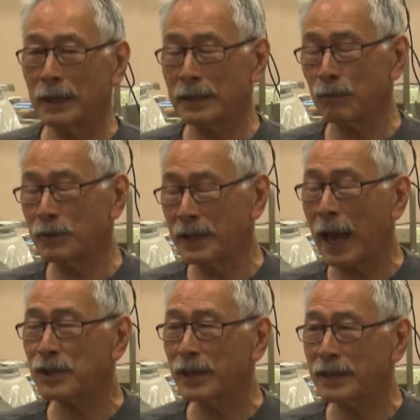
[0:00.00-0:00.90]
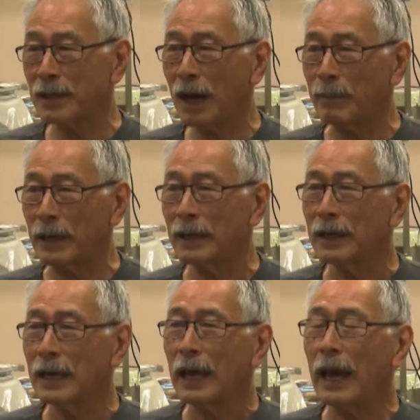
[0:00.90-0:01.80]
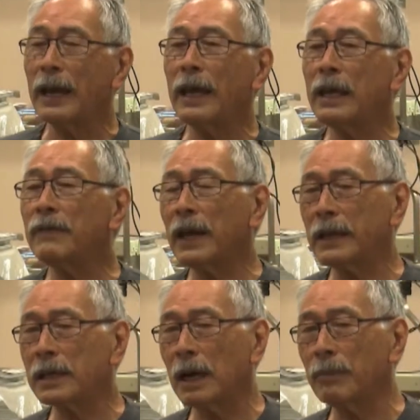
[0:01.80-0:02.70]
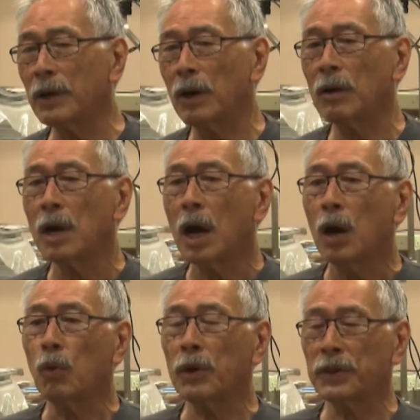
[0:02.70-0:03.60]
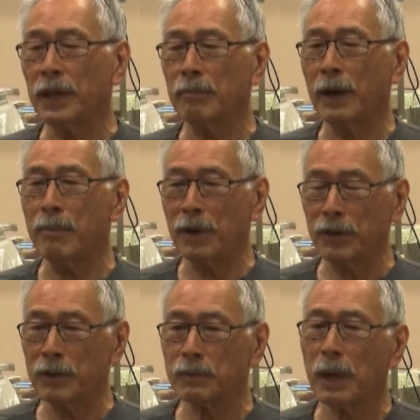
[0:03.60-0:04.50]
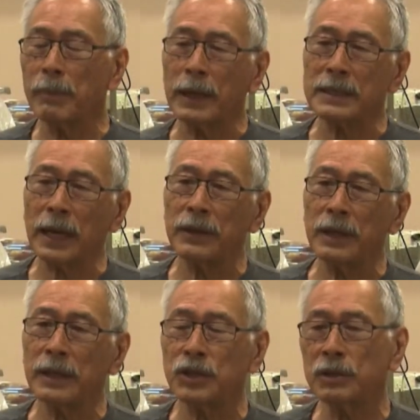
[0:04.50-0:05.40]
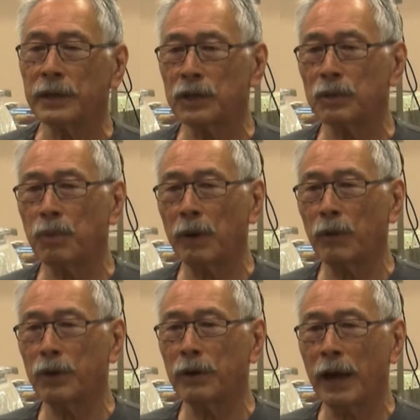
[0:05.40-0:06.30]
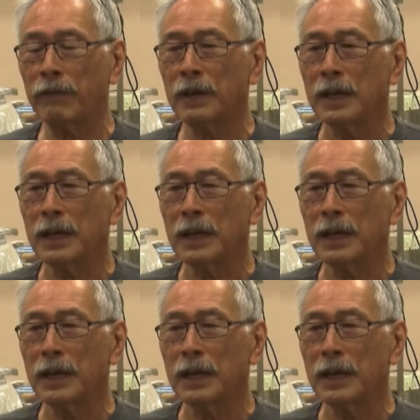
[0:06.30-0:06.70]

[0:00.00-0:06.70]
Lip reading: his was actually his hobby. And it even had come, within my mother as well, because I think that you get to a point where you have